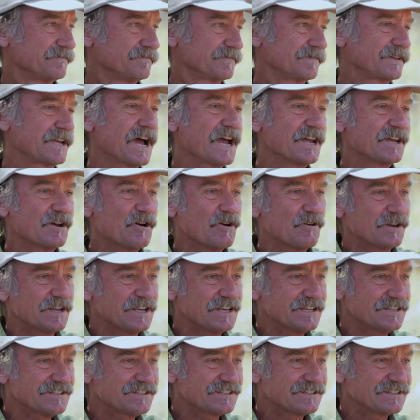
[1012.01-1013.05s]

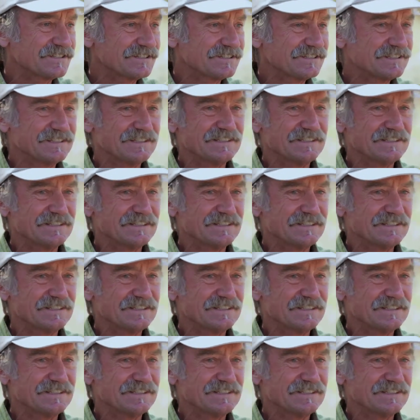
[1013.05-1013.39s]
coyotes